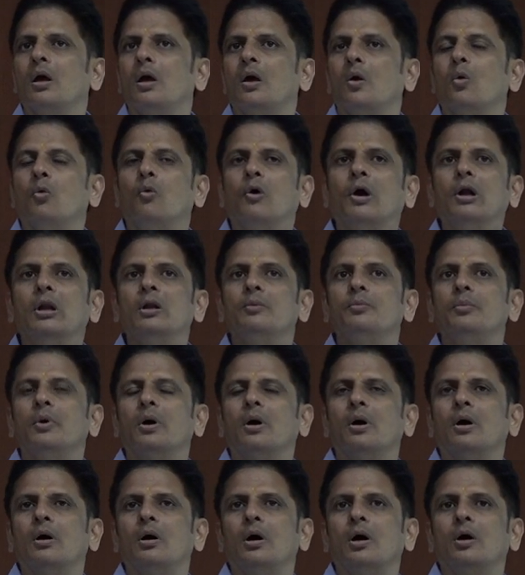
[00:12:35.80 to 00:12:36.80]
while
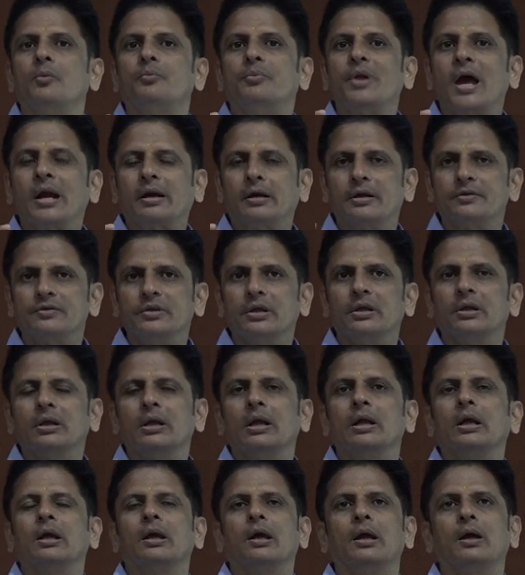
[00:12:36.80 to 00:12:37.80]
practicing
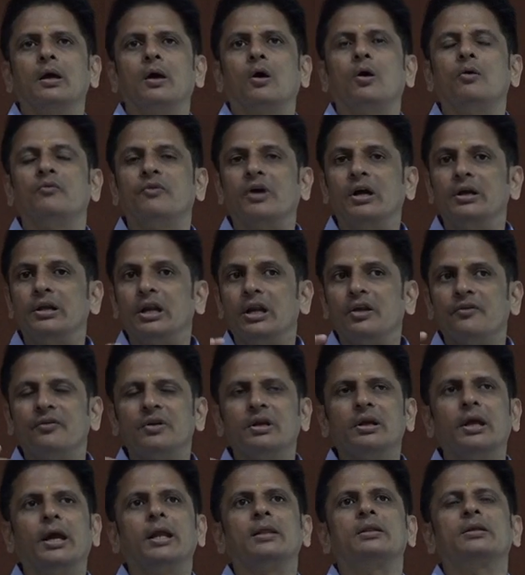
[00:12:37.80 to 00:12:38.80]
or by
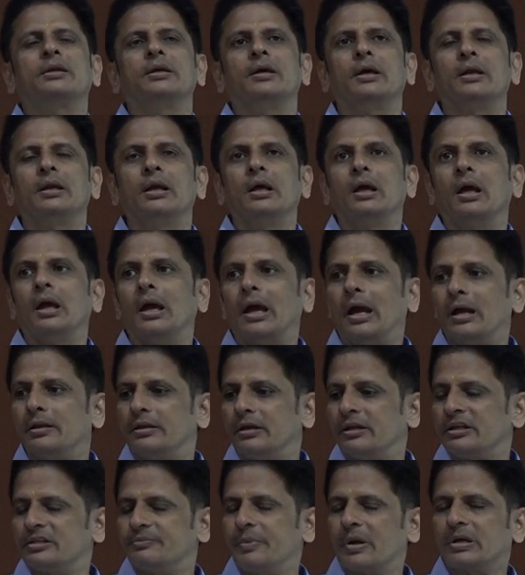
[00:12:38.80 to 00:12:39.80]
delivering healthcare at the
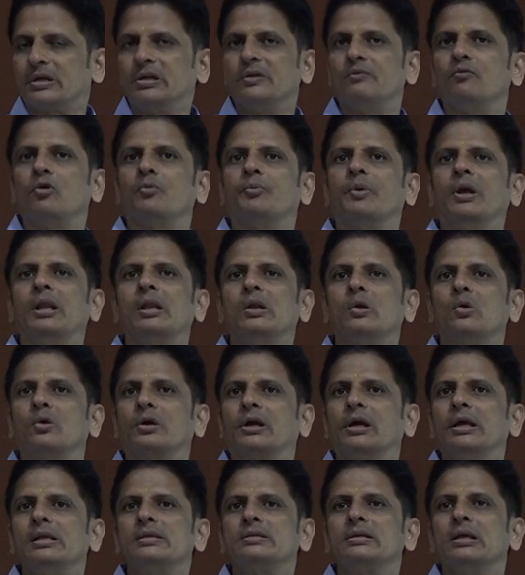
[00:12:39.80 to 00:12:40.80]
respective
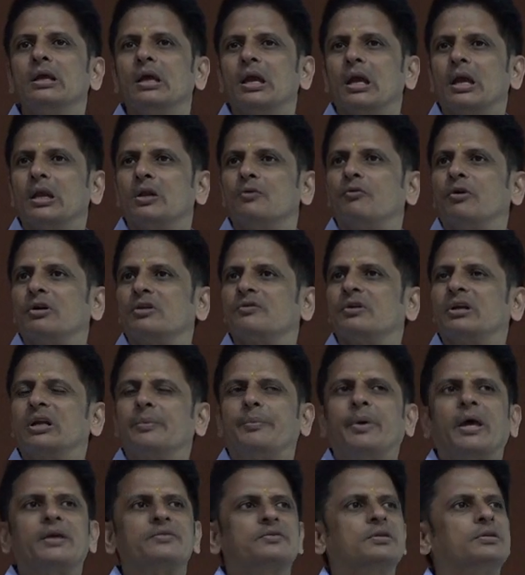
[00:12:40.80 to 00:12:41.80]
locales in whatever
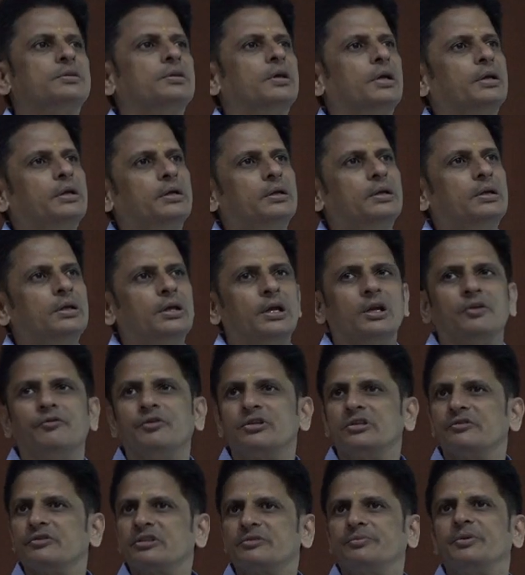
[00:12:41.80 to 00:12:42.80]
capacity they are in
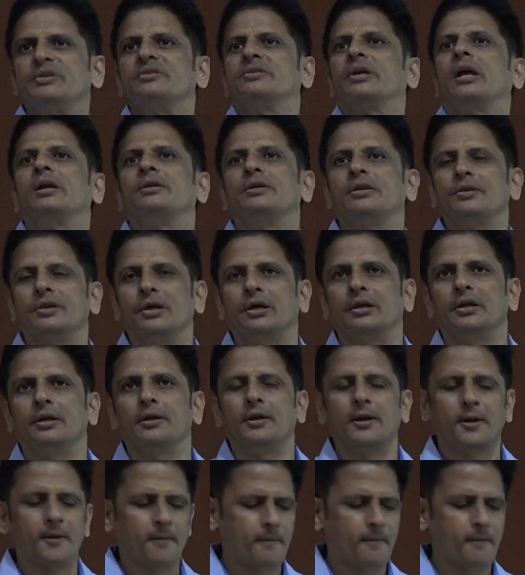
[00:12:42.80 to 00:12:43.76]
whichever specialty they are in.